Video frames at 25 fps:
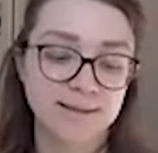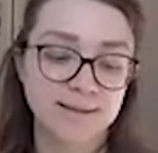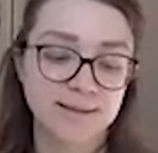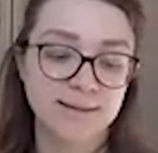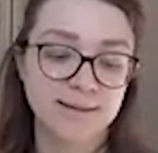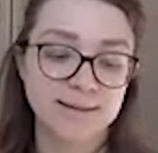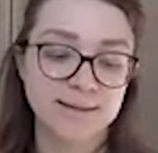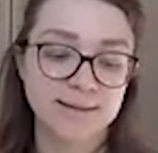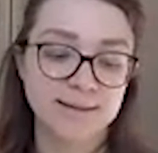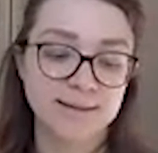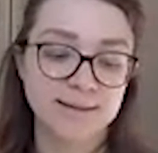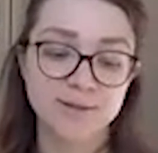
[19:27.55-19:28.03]

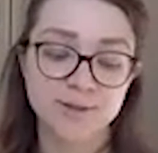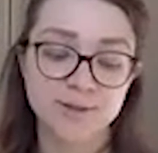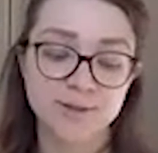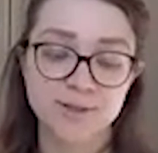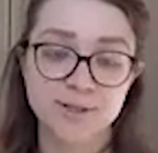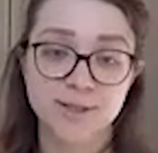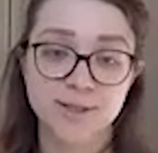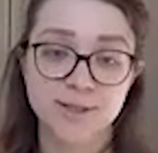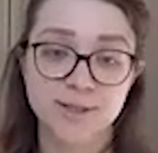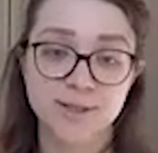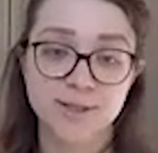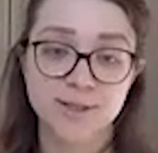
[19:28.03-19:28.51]
And
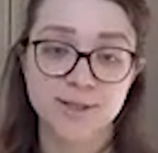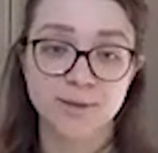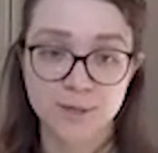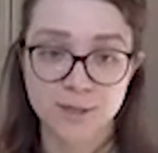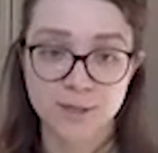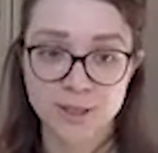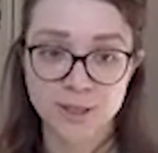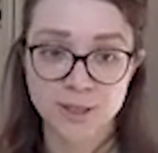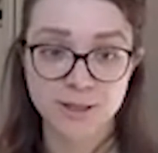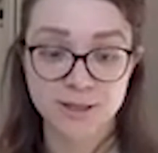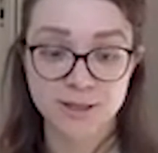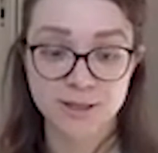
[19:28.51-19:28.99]
an
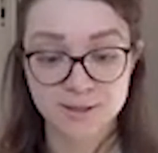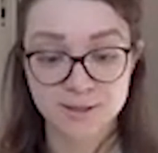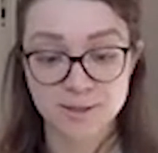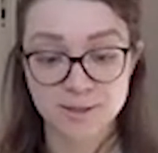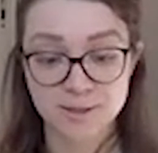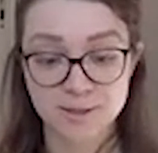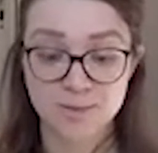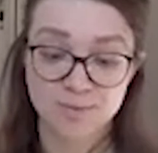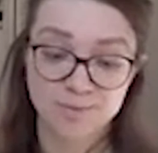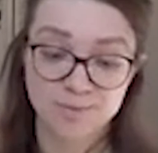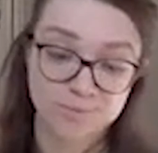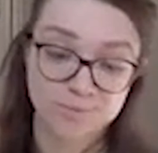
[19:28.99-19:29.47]
interesting
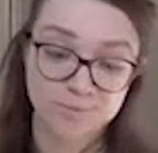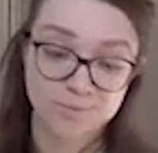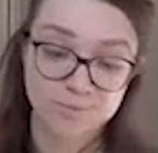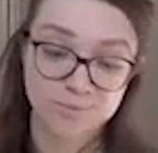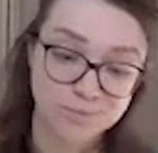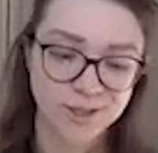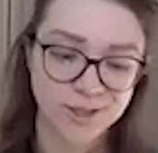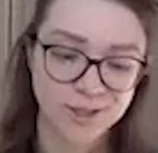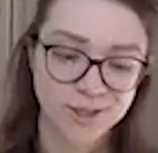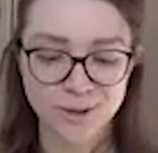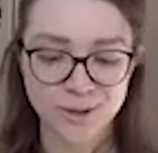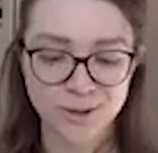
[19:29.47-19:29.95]
question that is
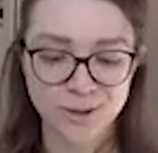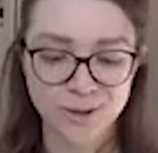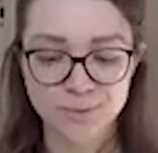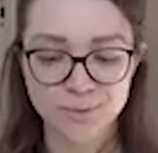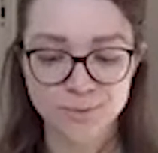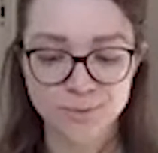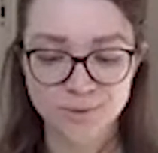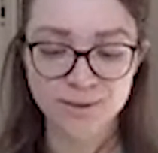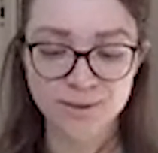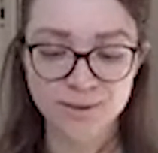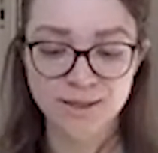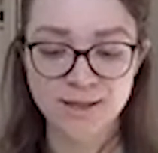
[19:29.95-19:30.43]

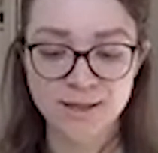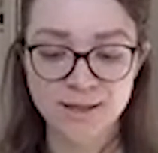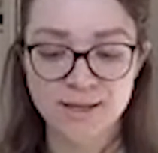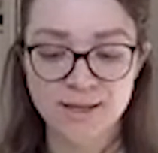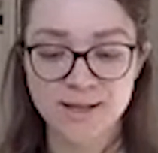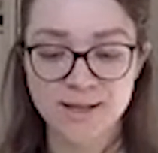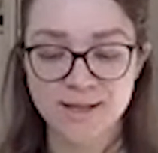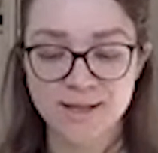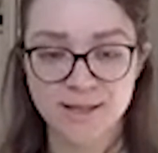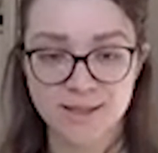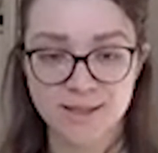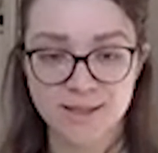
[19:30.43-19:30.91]
pretty
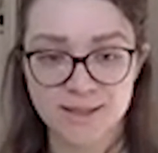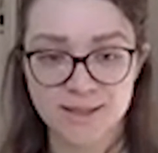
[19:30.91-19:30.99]
open